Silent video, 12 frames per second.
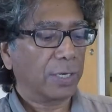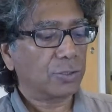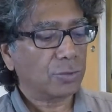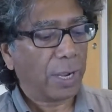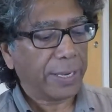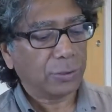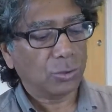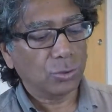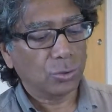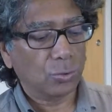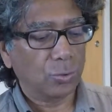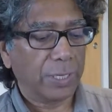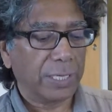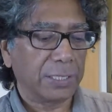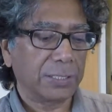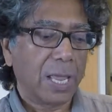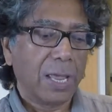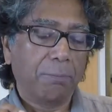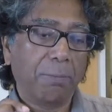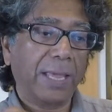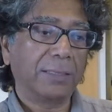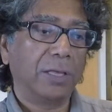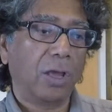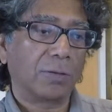trying to do is
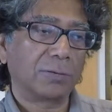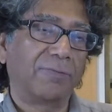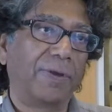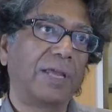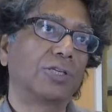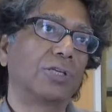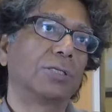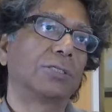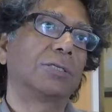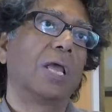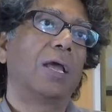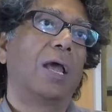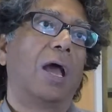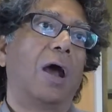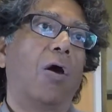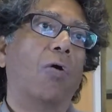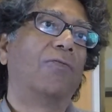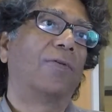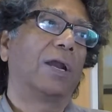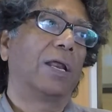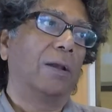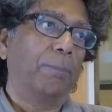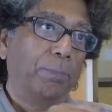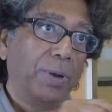make the observations over a
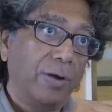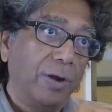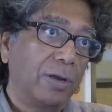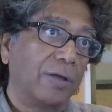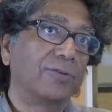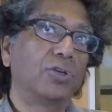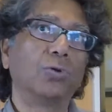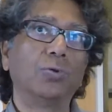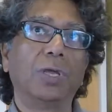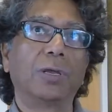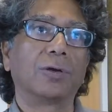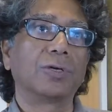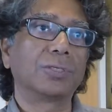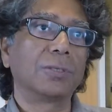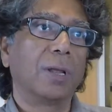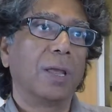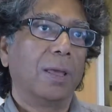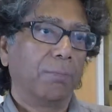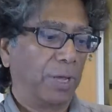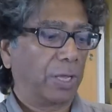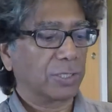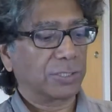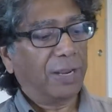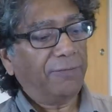period of 2 years.
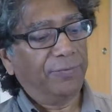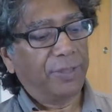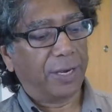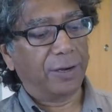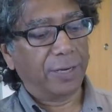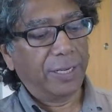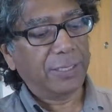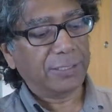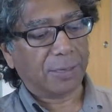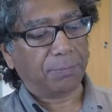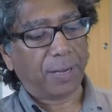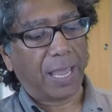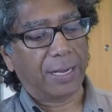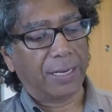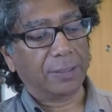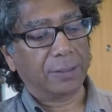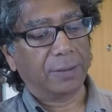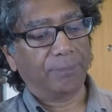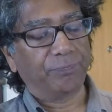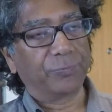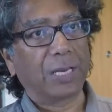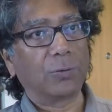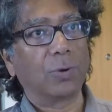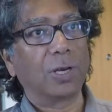Because if there is a planet
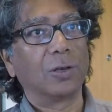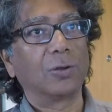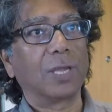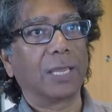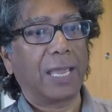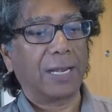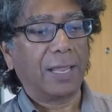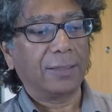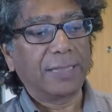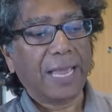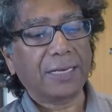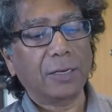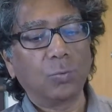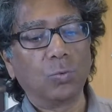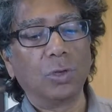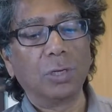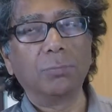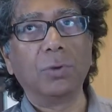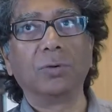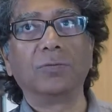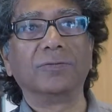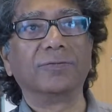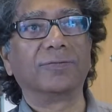that we're looking at, that will move